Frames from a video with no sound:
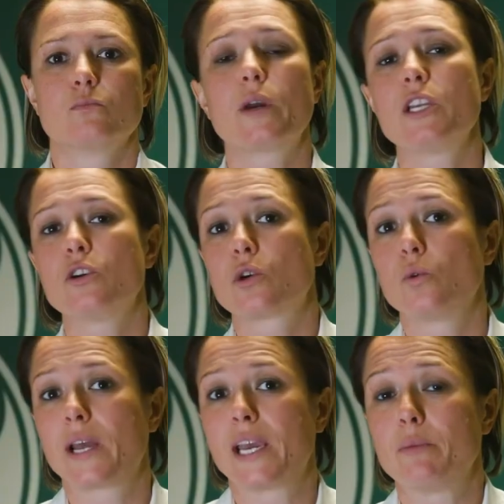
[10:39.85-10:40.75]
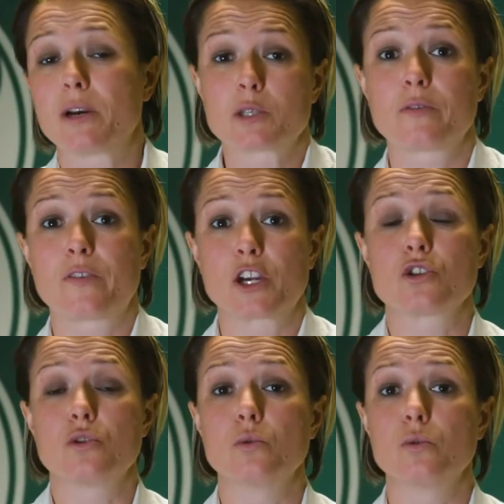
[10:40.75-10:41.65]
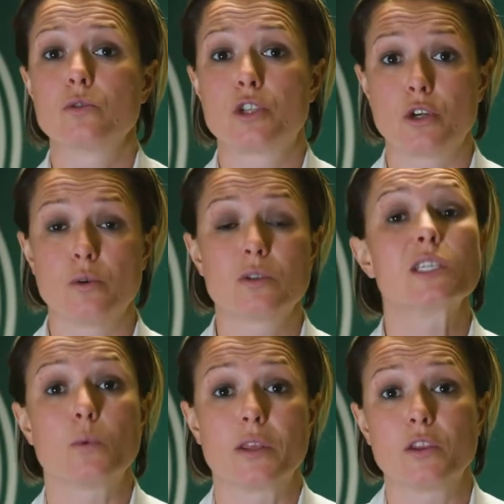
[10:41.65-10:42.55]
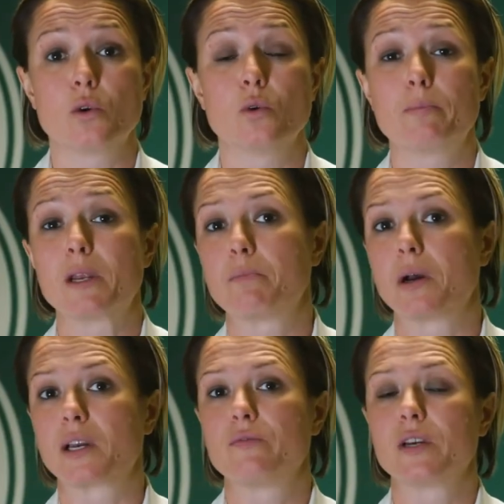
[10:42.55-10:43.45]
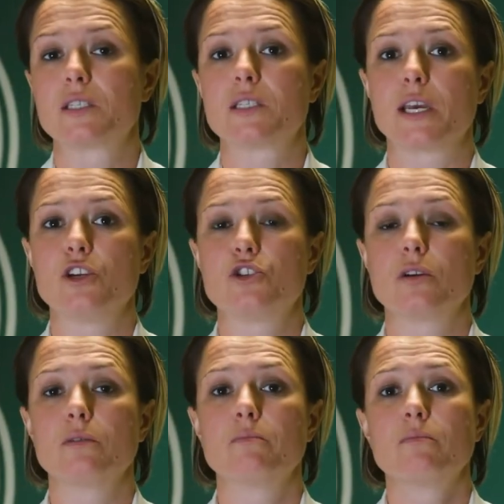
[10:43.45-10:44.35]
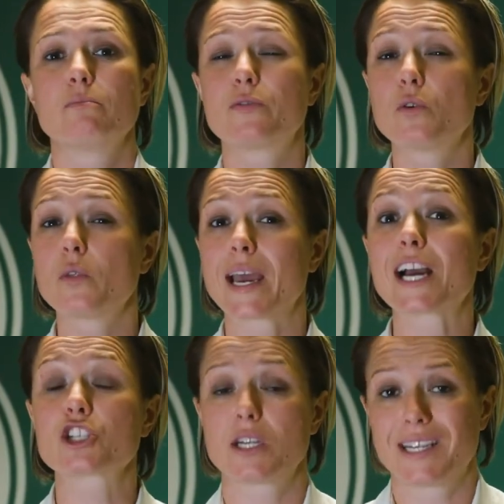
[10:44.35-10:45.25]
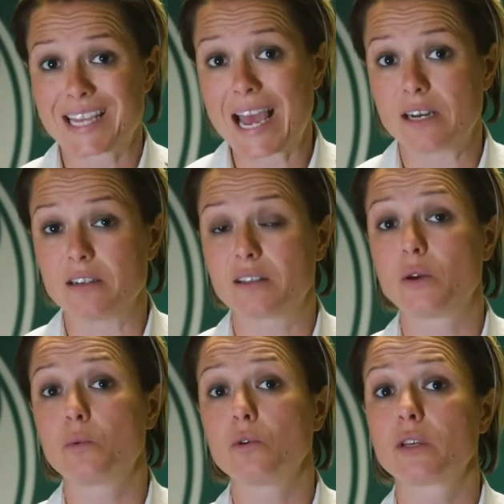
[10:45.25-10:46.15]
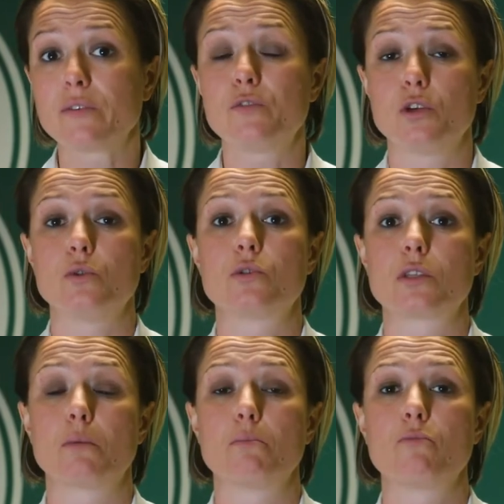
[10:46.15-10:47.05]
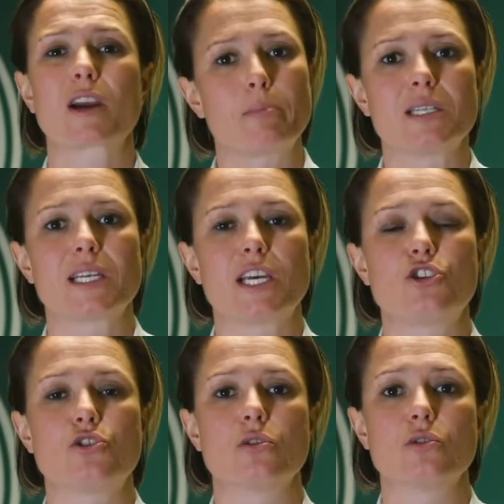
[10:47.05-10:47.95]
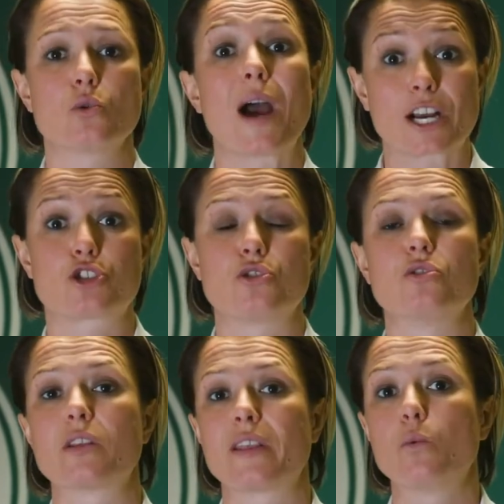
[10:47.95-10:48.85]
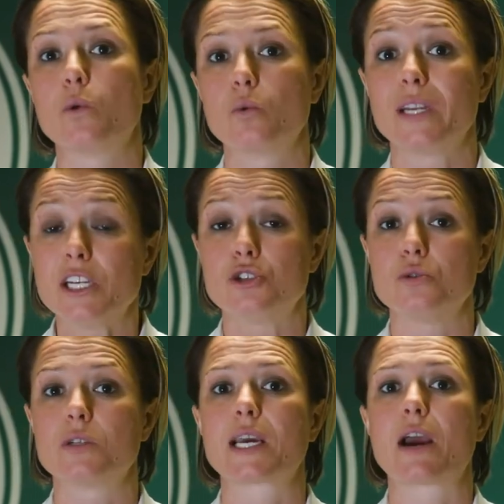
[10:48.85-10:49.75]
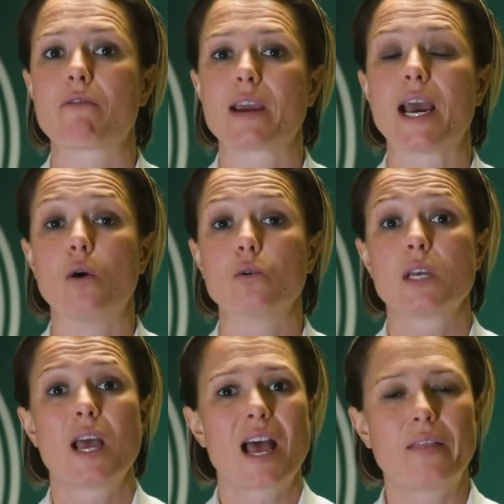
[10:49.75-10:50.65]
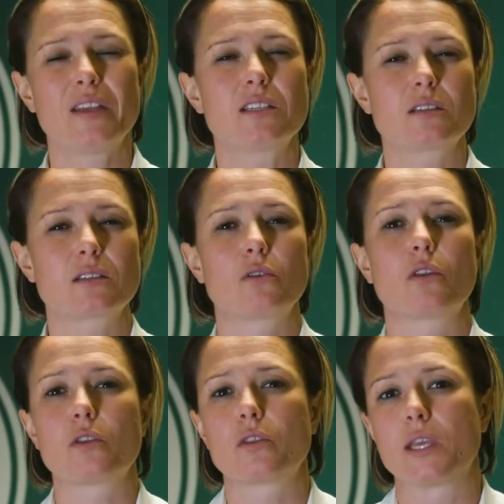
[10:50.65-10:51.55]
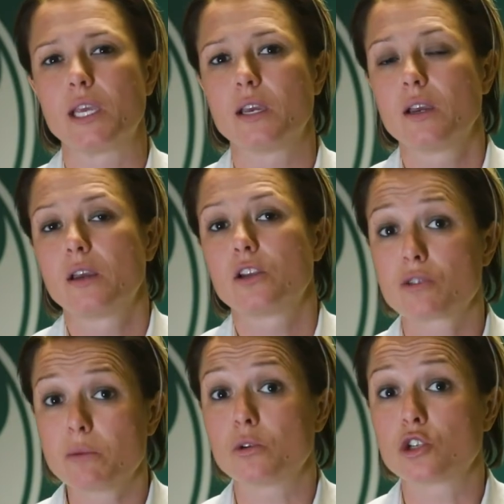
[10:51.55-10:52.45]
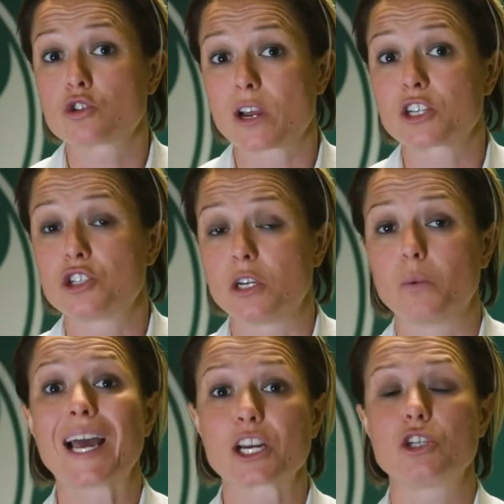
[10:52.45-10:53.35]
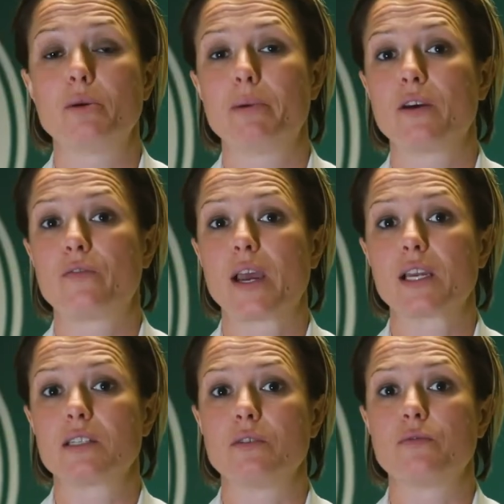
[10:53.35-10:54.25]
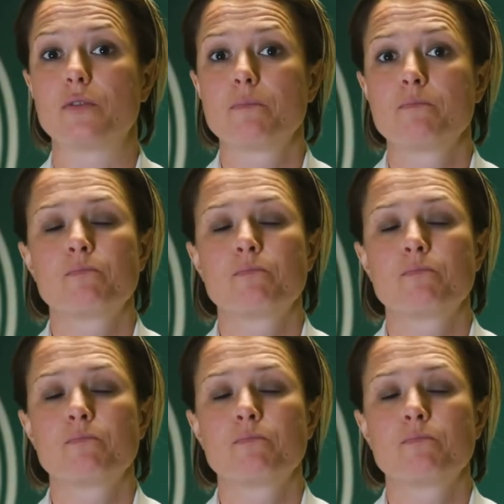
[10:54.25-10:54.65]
When you call a pest professional to deal with your bedbug infestation, before they actually attend, they will give you some recommendations or actions that they will need you to carry out. And this is so that the treatment strategy will actually be effective.